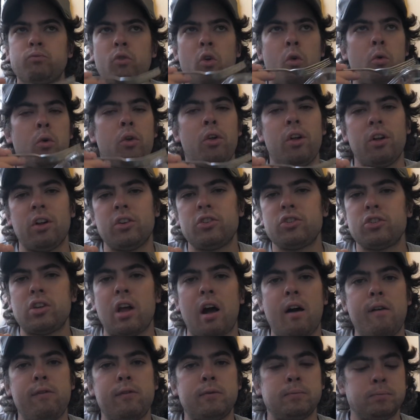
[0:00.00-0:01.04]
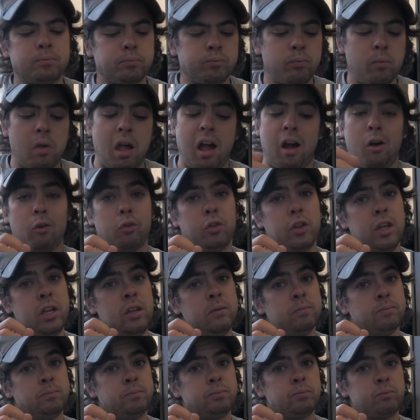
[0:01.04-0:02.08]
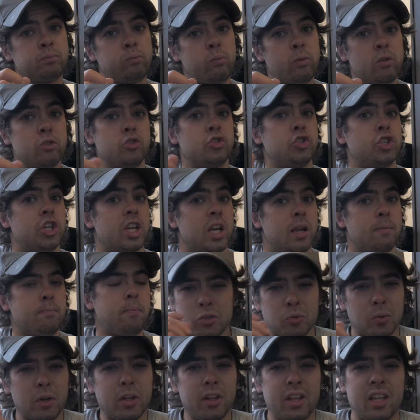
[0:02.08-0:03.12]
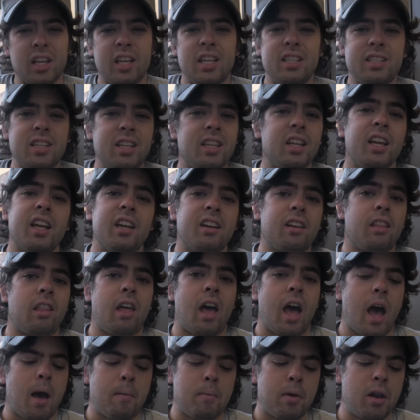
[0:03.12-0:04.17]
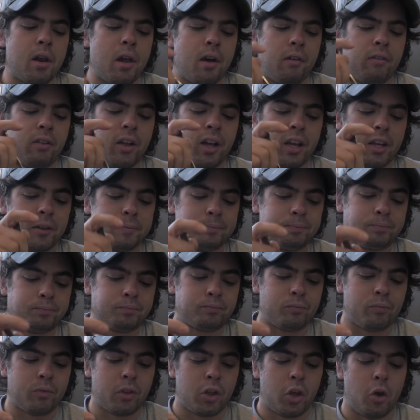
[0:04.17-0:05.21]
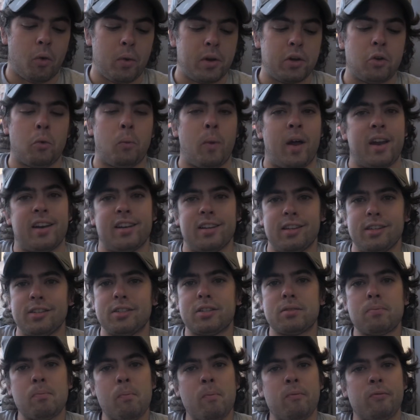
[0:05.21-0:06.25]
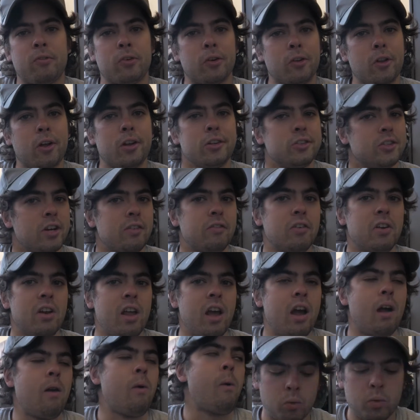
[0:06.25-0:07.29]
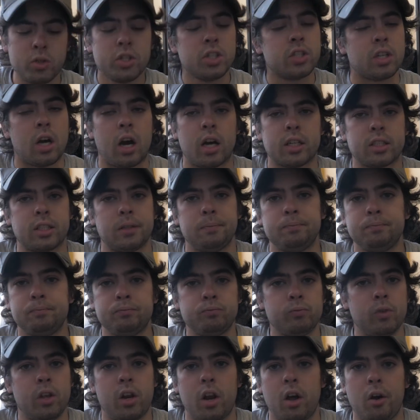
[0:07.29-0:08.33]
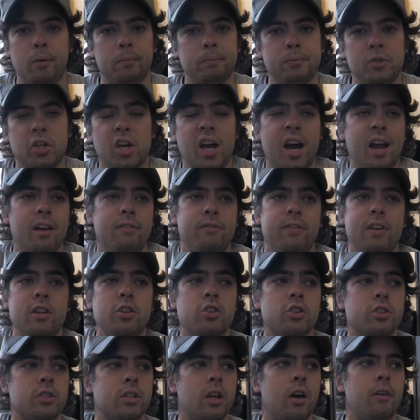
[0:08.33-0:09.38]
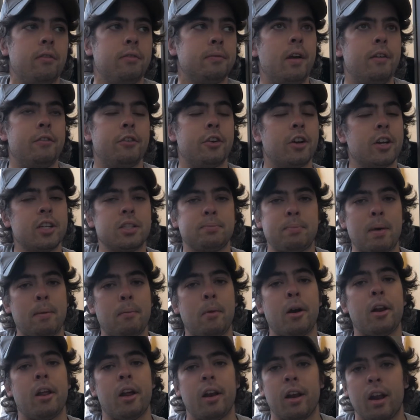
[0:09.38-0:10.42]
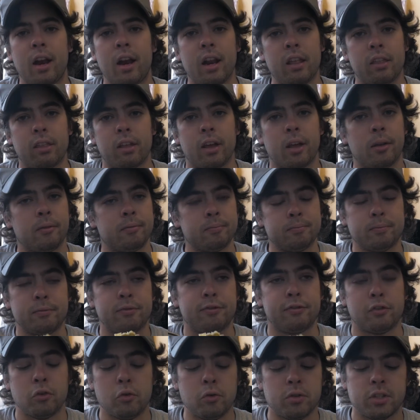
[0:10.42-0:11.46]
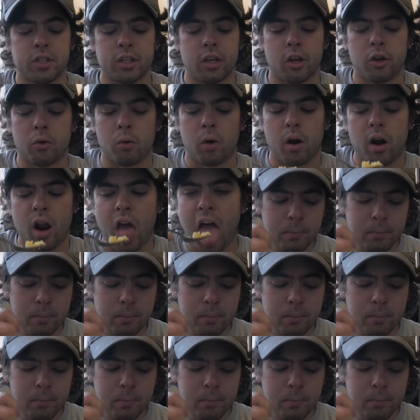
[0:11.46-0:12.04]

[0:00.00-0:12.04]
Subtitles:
Really good stuff, healthy, cheap. It's really easy to get into the habit of like going to Wendy's for lunch every day, which is awesome. You know, you gotta feed yourself. If you're gonna spend money on anything, food's a good one.